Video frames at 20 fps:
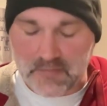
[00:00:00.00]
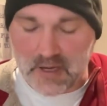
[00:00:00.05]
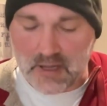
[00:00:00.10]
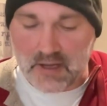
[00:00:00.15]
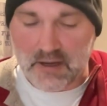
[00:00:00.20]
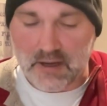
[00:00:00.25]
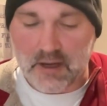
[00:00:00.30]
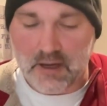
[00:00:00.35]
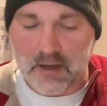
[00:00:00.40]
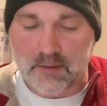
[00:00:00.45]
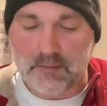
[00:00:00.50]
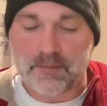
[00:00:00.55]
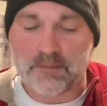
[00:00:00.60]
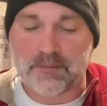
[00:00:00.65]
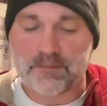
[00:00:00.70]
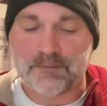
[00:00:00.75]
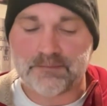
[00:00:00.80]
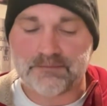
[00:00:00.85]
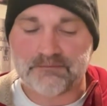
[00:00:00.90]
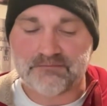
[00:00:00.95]

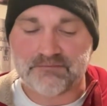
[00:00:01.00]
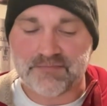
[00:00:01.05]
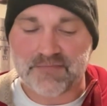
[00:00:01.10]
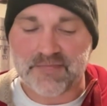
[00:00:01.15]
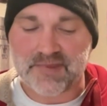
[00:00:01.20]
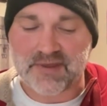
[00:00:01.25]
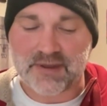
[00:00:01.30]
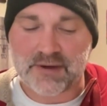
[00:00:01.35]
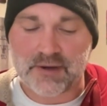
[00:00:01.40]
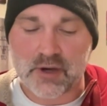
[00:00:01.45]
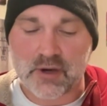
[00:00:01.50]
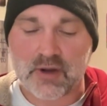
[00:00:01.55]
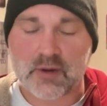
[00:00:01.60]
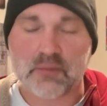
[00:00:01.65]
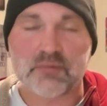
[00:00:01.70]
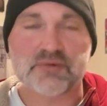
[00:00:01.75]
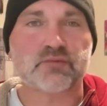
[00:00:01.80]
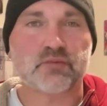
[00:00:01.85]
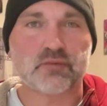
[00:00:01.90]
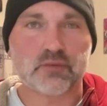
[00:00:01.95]
um, you know, it
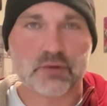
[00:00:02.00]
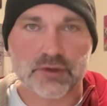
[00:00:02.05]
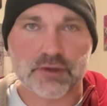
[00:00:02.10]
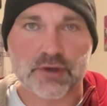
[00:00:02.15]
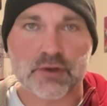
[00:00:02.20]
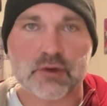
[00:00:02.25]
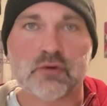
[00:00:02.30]
was really